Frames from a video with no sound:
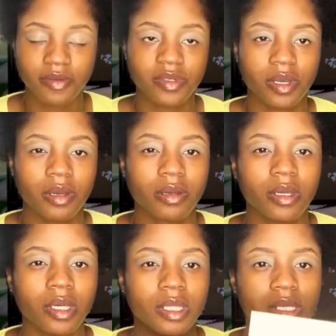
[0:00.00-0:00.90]
So
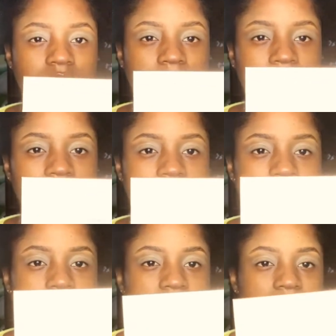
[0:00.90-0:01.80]
this is a palette
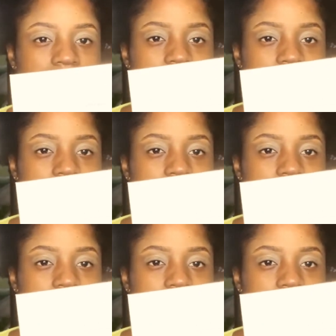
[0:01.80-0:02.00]
I'm using.